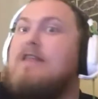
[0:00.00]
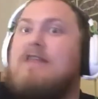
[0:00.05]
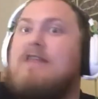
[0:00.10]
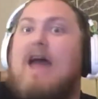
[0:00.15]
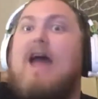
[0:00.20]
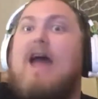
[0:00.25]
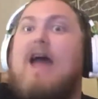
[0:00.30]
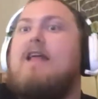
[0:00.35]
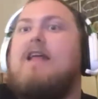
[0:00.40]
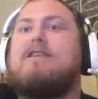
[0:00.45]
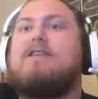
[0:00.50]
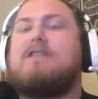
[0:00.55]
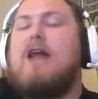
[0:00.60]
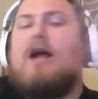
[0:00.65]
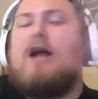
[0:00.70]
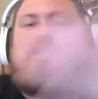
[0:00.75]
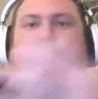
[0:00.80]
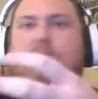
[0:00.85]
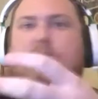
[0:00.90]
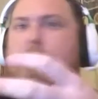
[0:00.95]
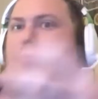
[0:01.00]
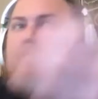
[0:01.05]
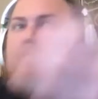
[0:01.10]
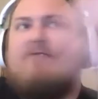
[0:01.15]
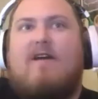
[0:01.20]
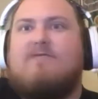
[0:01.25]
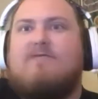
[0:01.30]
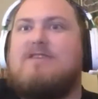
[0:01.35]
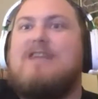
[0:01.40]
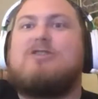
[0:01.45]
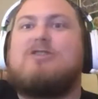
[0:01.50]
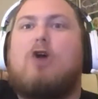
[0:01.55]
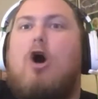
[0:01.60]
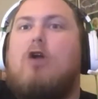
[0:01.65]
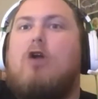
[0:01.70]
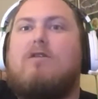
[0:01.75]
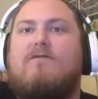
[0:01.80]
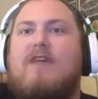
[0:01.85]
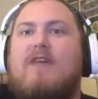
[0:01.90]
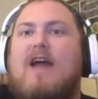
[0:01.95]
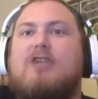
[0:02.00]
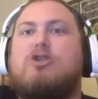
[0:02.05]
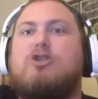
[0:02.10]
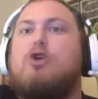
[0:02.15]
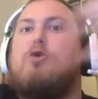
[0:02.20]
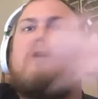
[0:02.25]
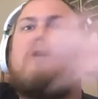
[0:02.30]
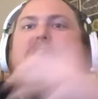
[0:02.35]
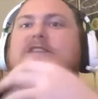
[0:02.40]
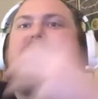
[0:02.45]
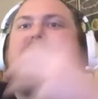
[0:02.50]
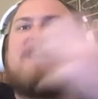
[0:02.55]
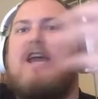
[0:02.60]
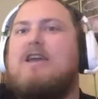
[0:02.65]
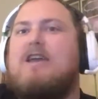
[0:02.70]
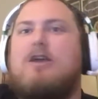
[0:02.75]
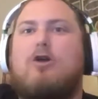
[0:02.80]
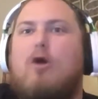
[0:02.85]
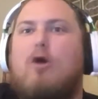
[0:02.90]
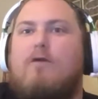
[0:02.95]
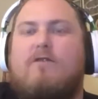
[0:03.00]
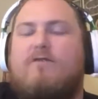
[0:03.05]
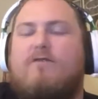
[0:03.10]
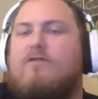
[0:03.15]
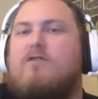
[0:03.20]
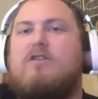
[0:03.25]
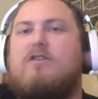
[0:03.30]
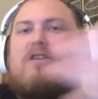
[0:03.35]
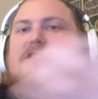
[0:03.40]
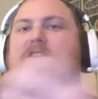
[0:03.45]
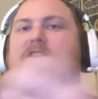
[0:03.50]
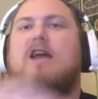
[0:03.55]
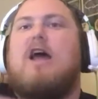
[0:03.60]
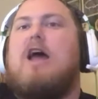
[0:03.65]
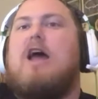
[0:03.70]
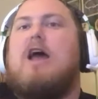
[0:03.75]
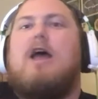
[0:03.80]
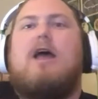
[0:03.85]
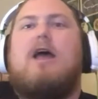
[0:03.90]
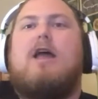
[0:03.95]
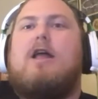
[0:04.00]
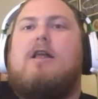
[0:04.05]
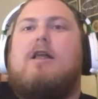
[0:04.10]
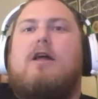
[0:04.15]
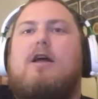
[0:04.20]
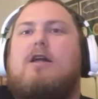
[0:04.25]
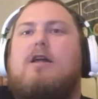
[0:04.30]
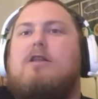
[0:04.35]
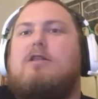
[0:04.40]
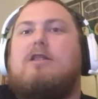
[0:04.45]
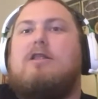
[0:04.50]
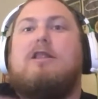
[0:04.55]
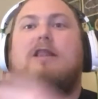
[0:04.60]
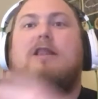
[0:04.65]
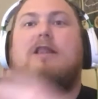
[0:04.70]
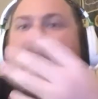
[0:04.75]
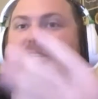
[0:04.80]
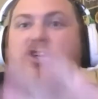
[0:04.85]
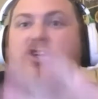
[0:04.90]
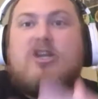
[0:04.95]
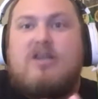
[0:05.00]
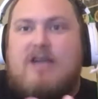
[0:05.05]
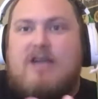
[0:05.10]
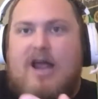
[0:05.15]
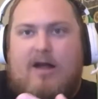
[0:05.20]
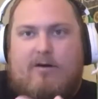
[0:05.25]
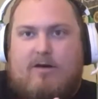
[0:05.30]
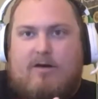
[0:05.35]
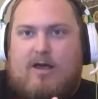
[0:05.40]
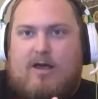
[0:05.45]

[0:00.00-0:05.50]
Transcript: That it's not just the moment vibes. It's all of that too. He's taking over for this legendary.